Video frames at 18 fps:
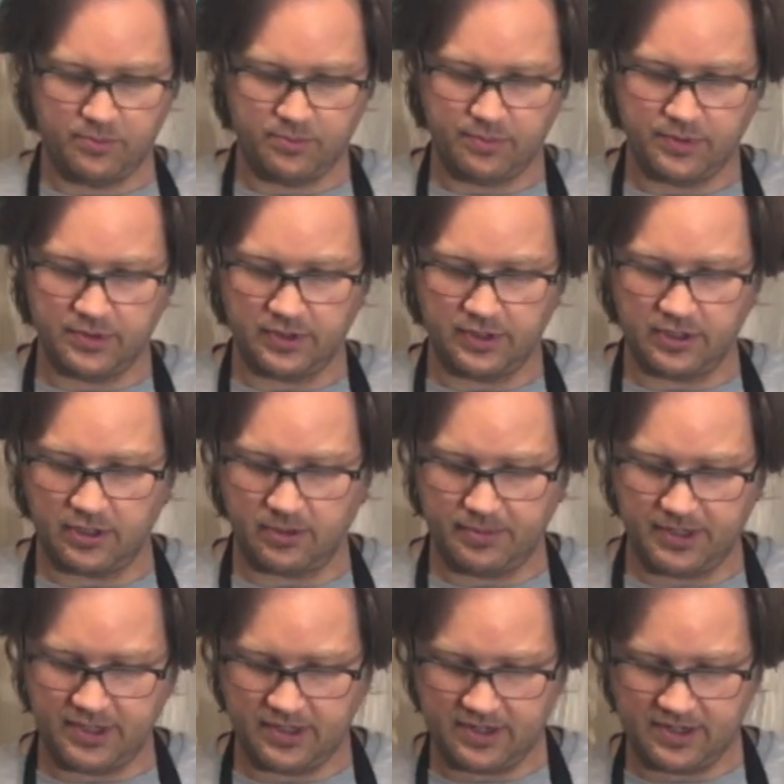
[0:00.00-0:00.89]
Put a little
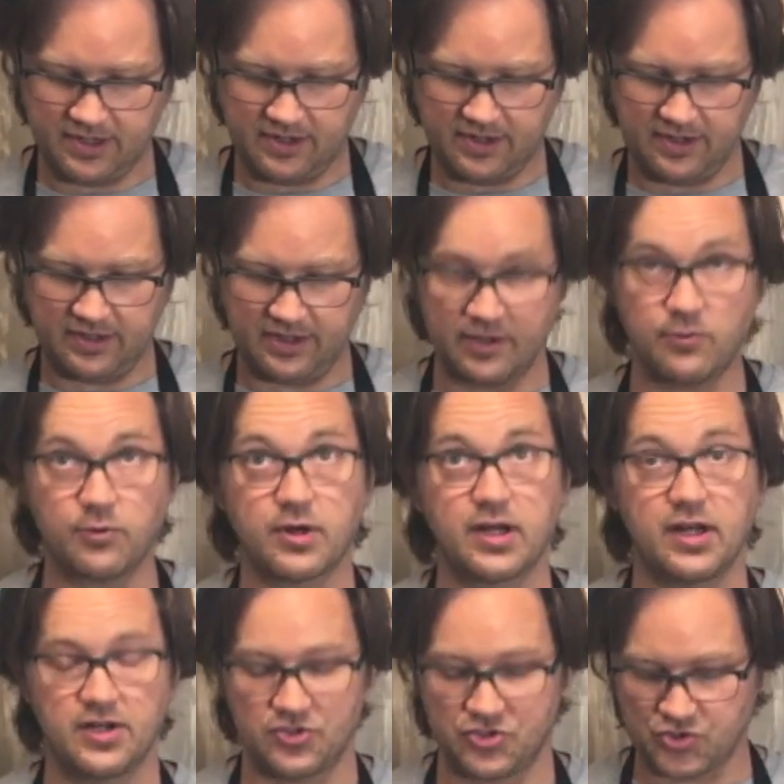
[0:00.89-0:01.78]
bit, uh, I like
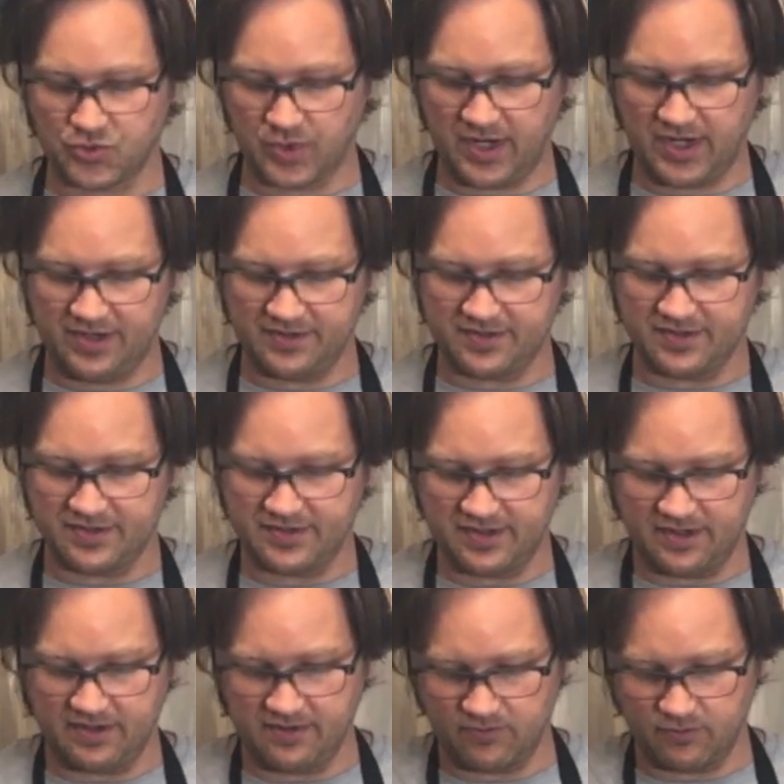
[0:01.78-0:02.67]
working on trays because
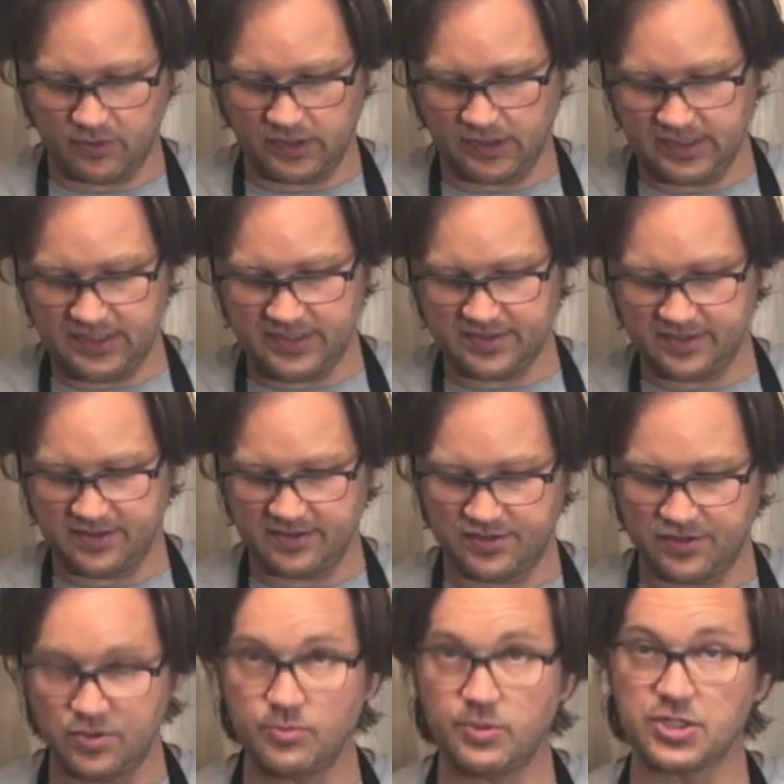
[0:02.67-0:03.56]
it releases
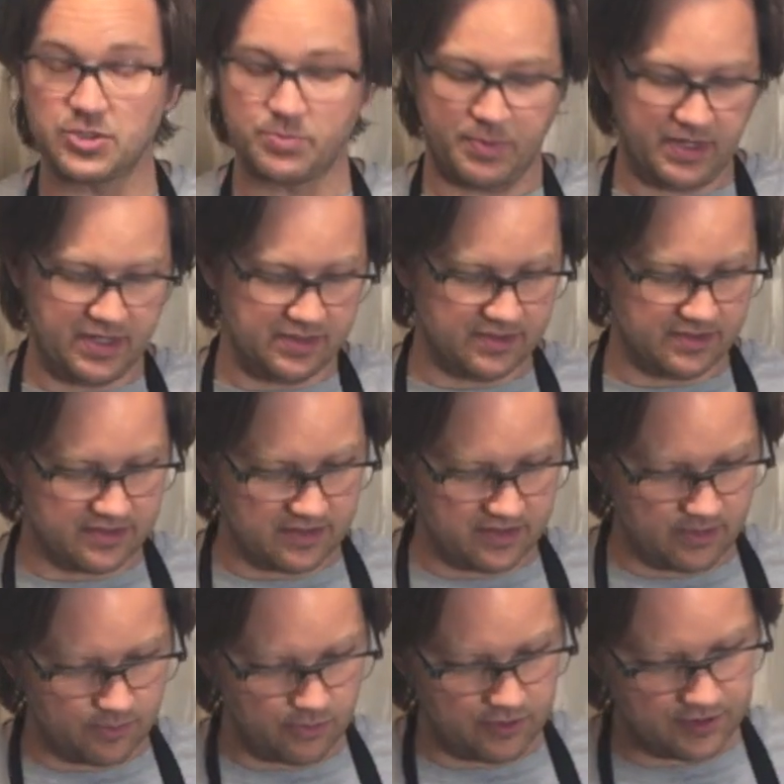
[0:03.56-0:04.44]
too much paint that's in
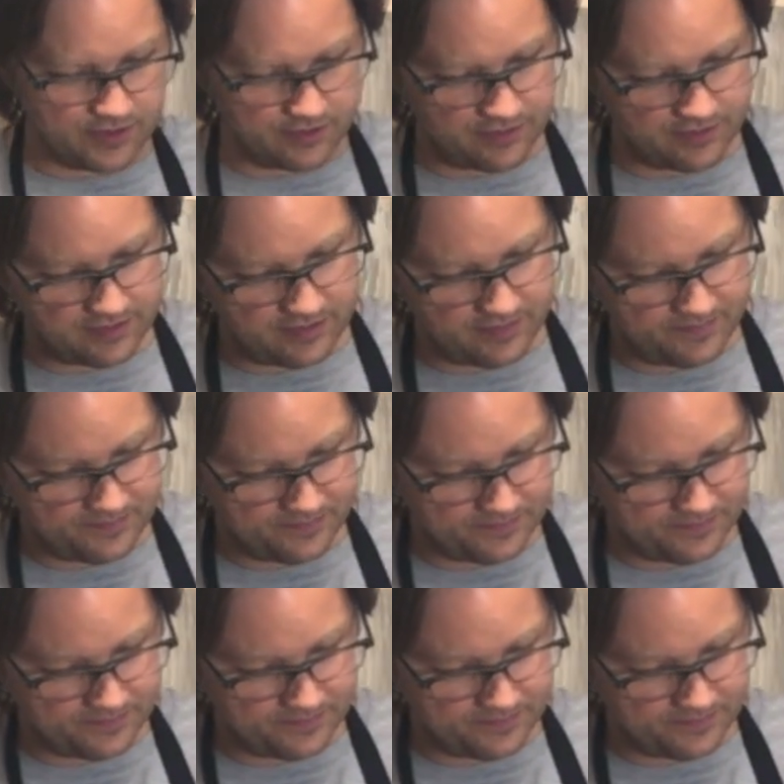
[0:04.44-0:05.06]
the bristles.